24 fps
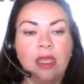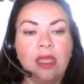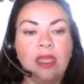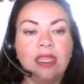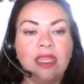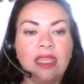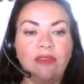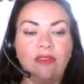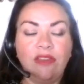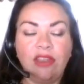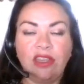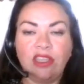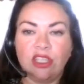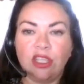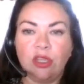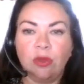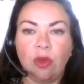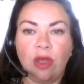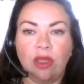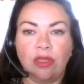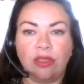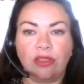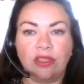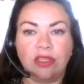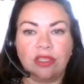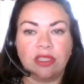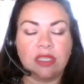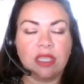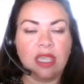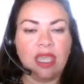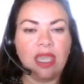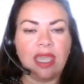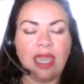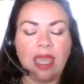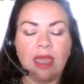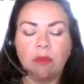Giving to others.
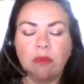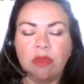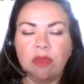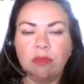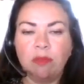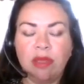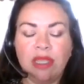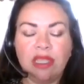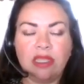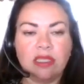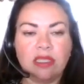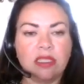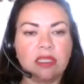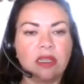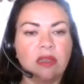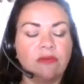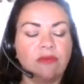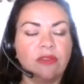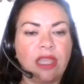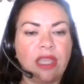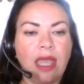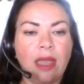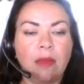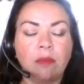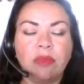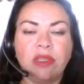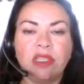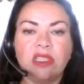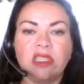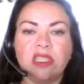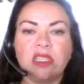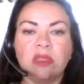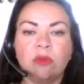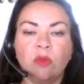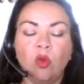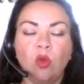It can be big stuff. It can be
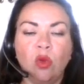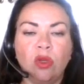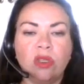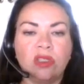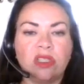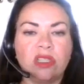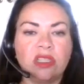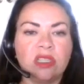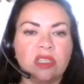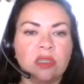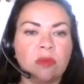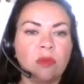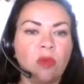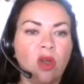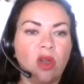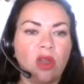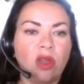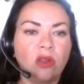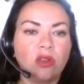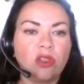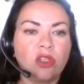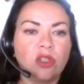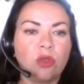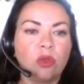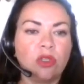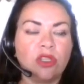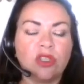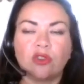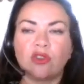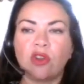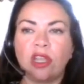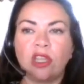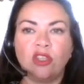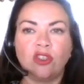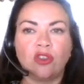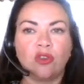as small as a smile to a
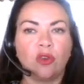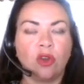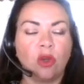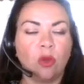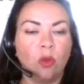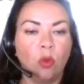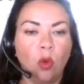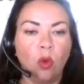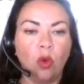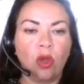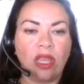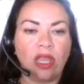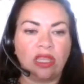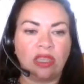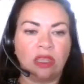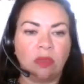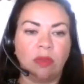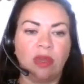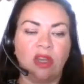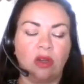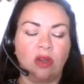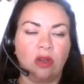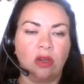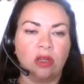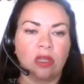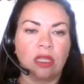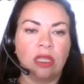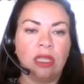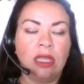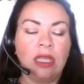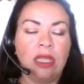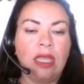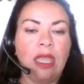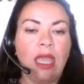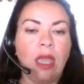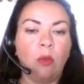stranger on a walk in the park.
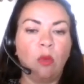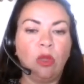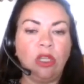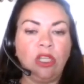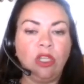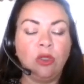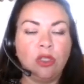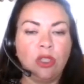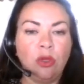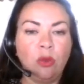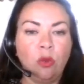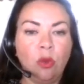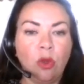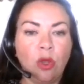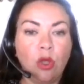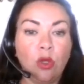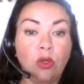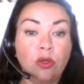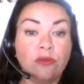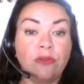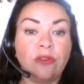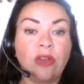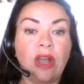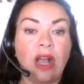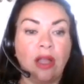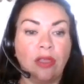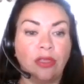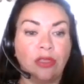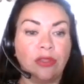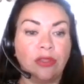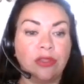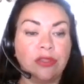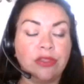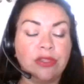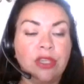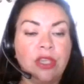And when you do good for
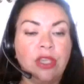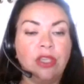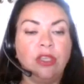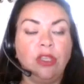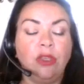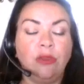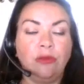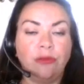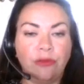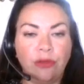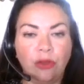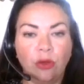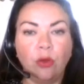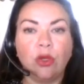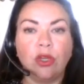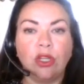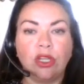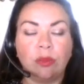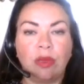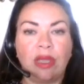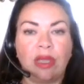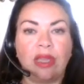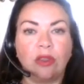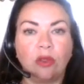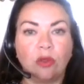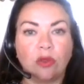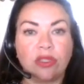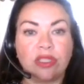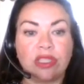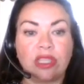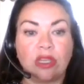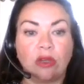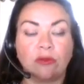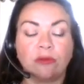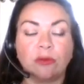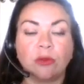others, you feel good about
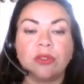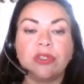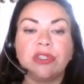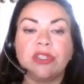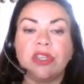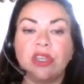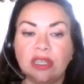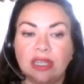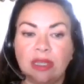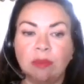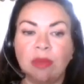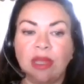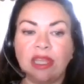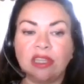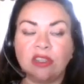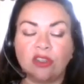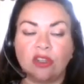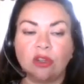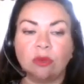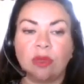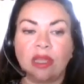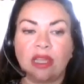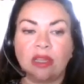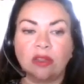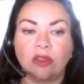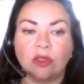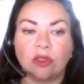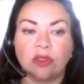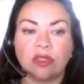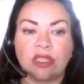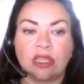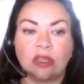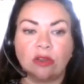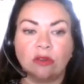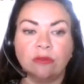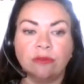yourself, or certainly better about
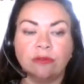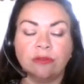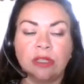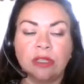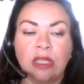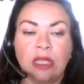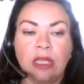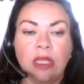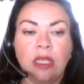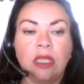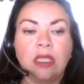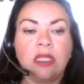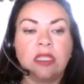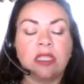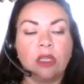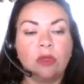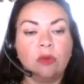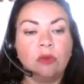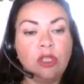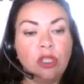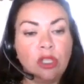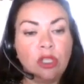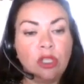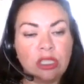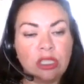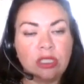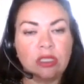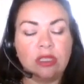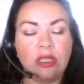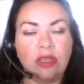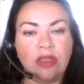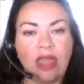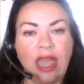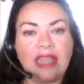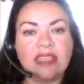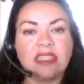yourself. So
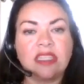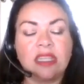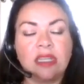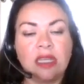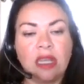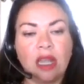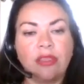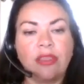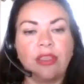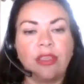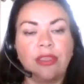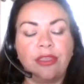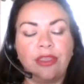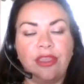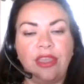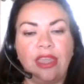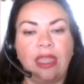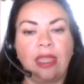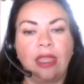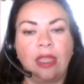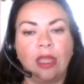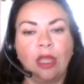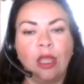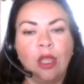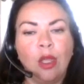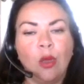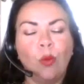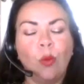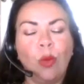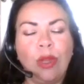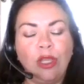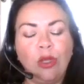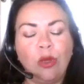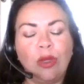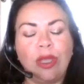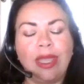that's another thing.
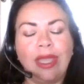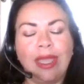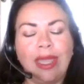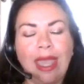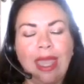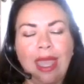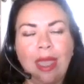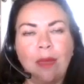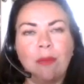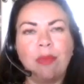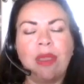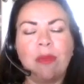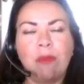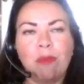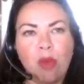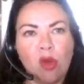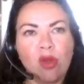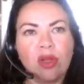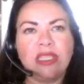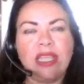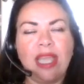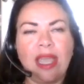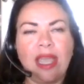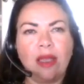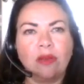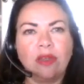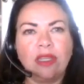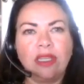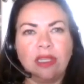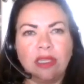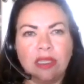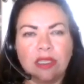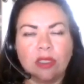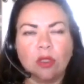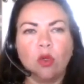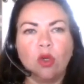When you can get a bit bogged down
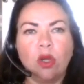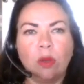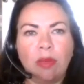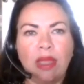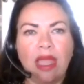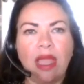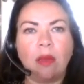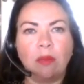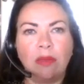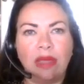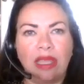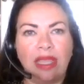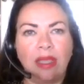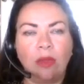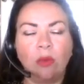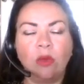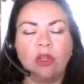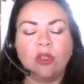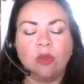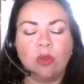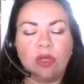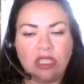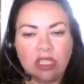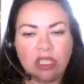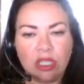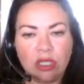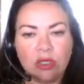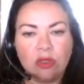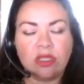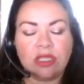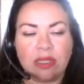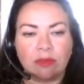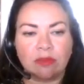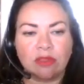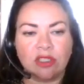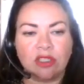in it's all about me, which we do
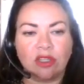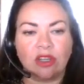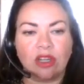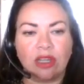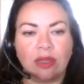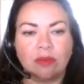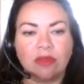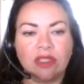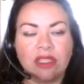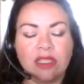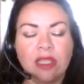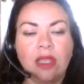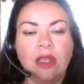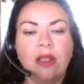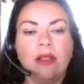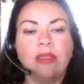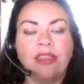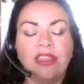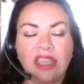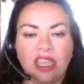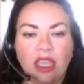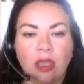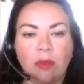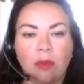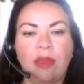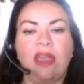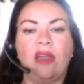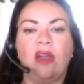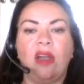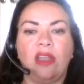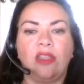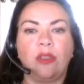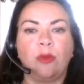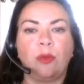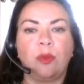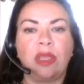sometimes, think about
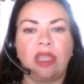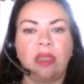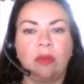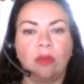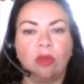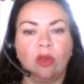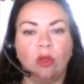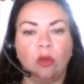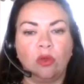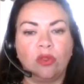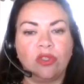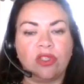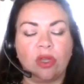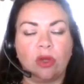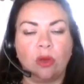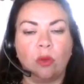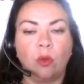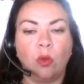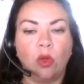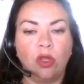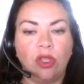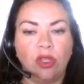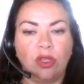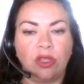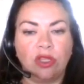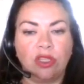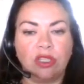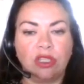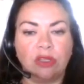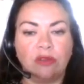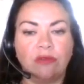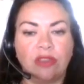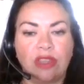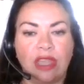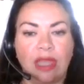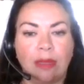other people also and what you can
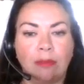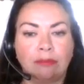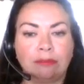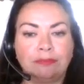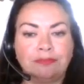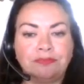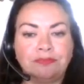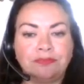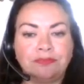do for them.